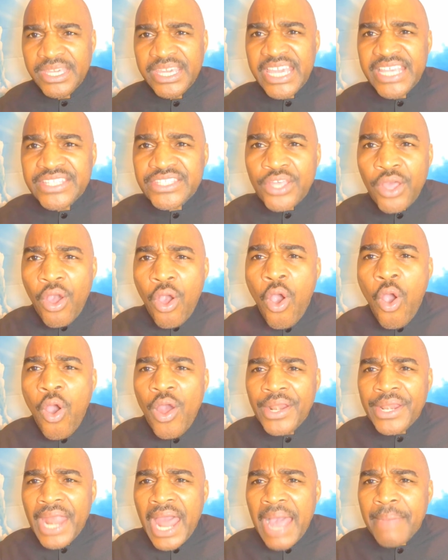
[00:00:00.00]
It's
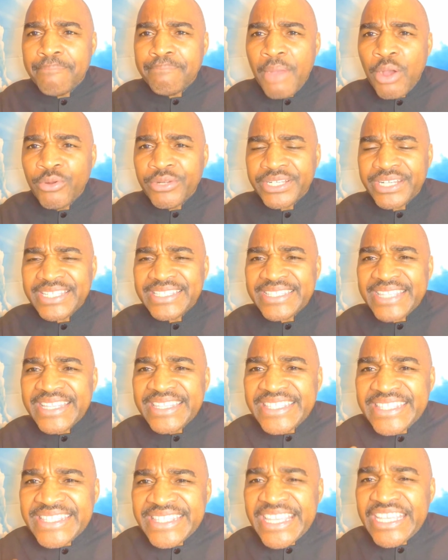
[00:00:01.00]
all about the
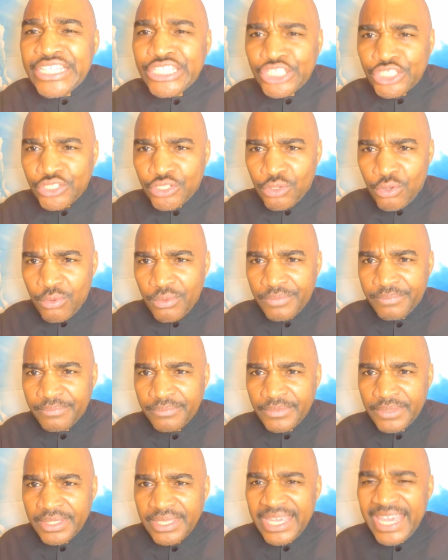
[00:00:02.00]
sensational.
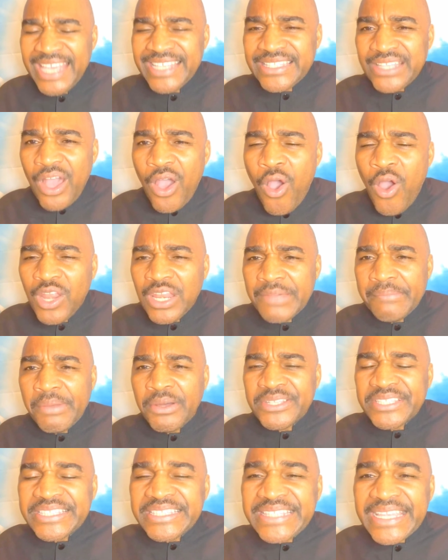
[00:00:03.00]
It's all
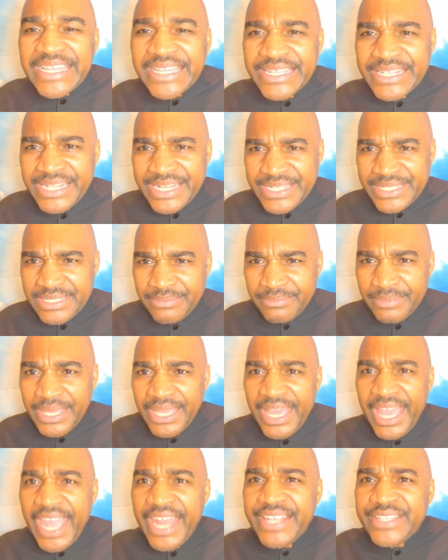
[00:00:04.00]
about secularism.
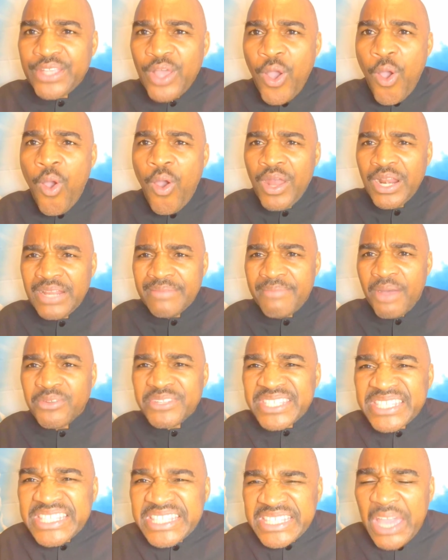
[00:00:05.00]
And it's all
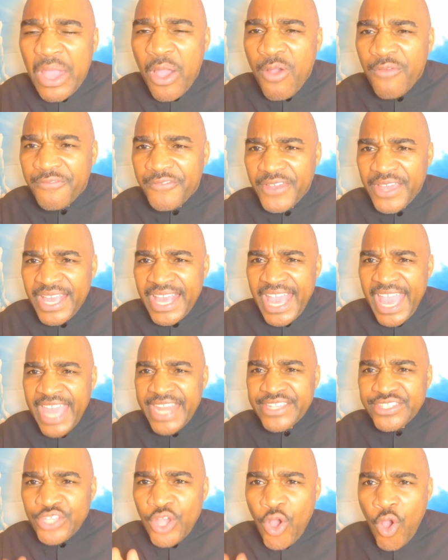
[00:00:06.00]
about self.
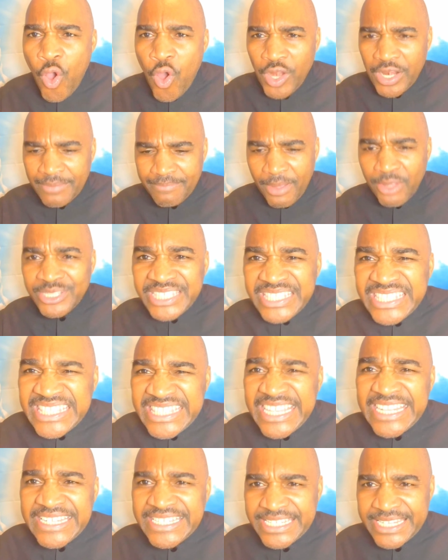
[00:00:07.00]
And it's all about
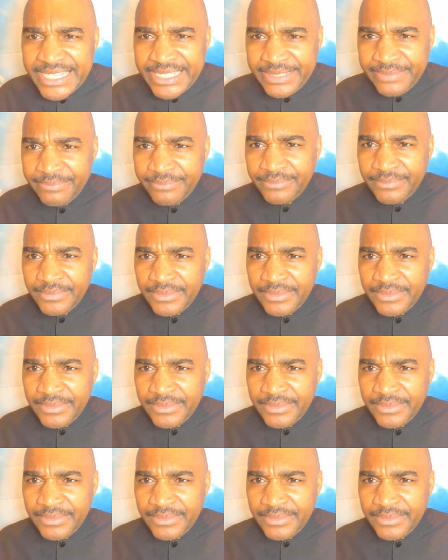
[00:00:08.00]
Satan.